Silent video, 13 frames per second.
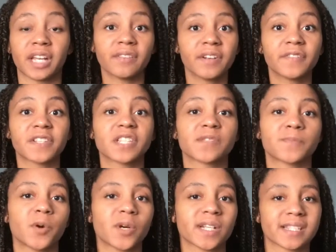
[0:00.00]
Even if it's
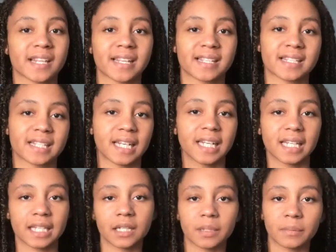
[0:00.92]
sports, like sending
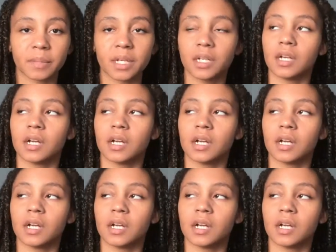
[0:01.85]
them